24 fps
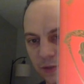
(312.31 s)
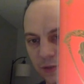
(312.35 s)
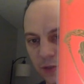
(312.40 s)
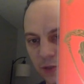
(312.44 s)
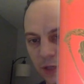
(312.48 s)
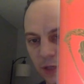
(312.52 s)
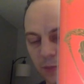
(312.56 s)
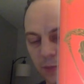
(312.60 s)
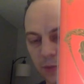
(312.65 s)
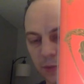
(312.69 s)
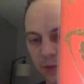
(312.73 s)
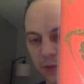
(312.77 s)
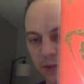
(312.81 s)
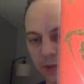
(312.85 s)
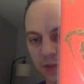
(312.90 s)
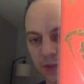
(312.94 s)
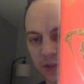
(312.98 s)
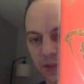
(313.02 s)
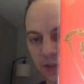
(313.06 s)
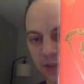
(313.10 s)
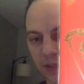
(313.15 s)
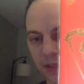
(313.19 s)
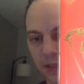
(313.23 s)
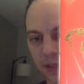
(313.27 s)
job with
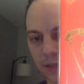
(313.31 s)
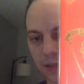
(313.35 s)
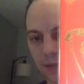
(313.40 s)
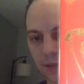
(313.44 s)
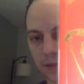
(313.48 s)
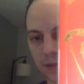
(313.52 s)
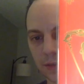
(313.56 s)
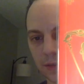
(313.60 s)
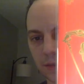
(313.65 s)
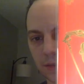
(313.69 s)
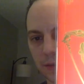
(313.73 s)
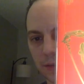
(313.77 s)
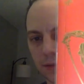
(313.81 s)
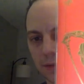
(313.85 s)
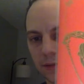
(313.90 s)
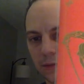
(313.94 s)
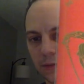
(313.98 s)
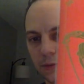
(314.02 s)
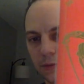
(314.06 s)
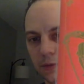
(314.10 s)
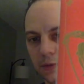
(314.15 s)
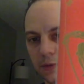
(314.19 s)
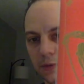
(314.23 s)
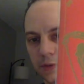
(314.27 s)

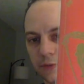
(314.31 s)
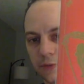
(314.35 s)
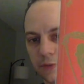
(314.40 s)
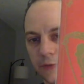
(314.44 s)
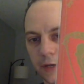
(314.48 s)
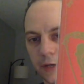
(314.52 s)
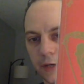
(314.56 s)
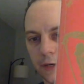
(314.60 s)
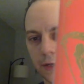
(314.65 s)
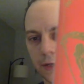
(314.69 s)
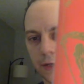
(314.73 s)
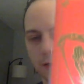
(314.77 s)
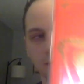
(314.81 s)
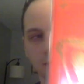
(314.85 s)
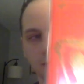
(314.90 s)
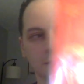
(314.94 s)
this variant.